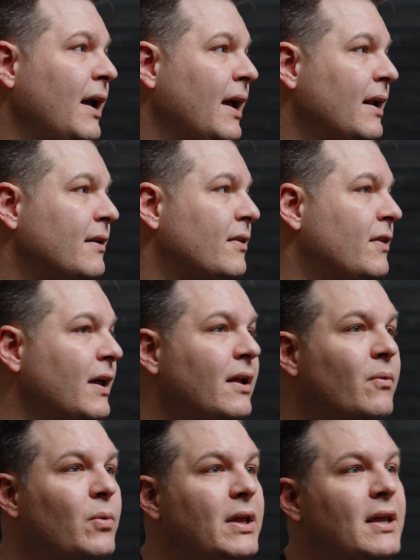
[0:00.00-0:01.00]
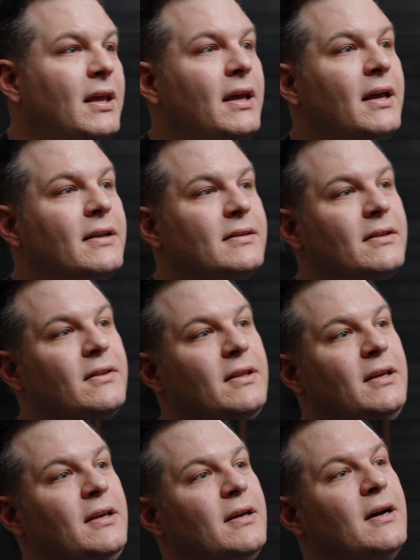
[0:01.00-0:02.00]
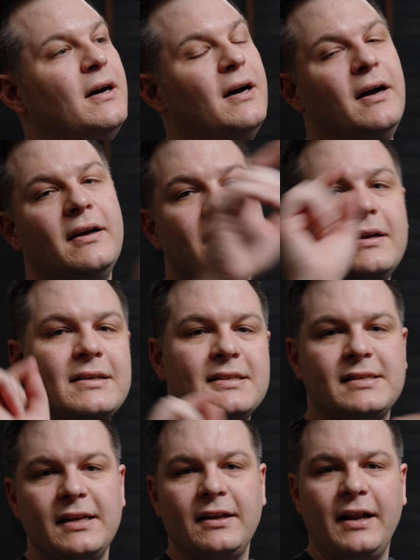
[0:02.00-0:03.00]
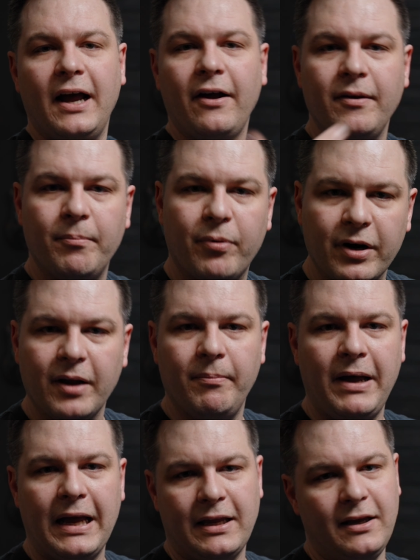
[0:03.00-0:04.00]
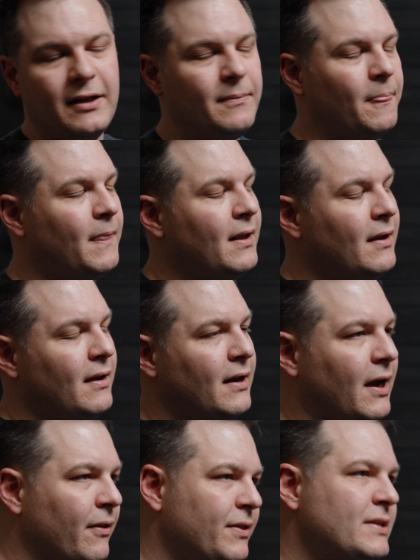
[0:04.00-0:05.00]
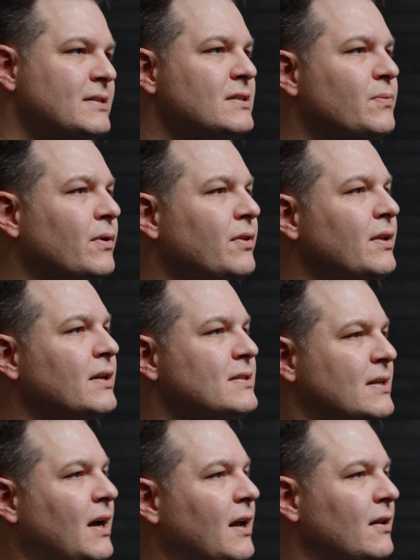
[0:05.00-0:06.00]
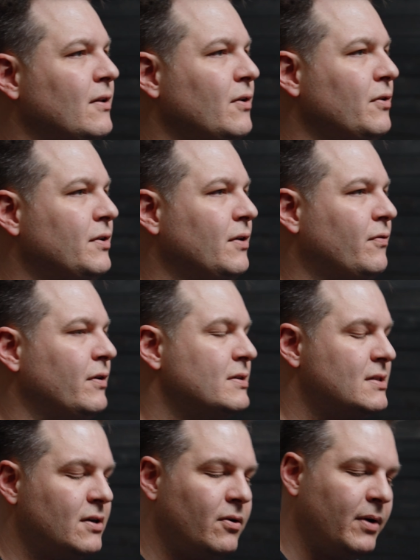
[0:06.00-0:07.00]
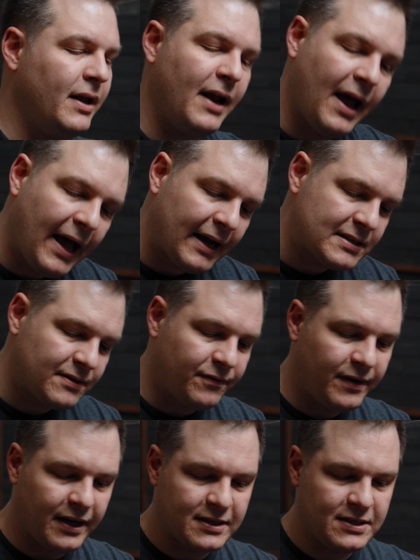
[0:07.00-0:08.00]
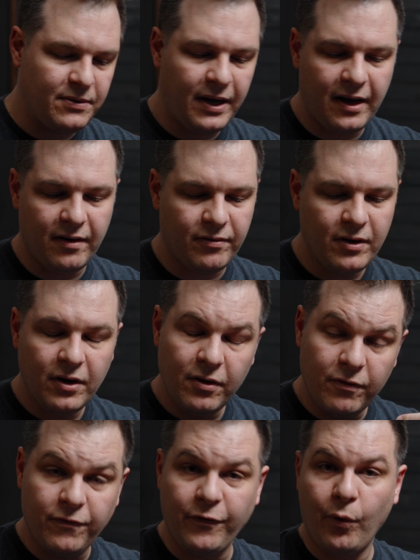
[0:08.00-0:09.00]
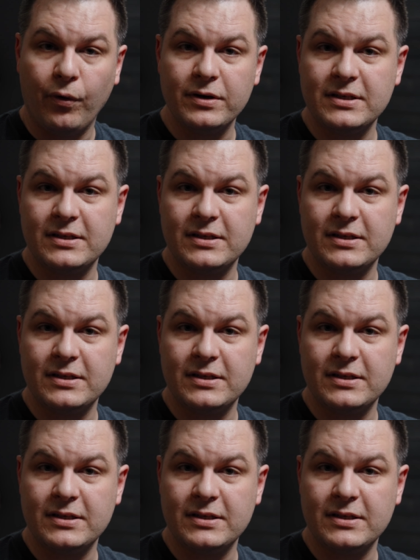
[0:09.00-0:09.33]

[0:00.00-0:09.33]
And then we hit the send it out and bring it back in. Now this is where things got a little different. So in Axe-FX you have 4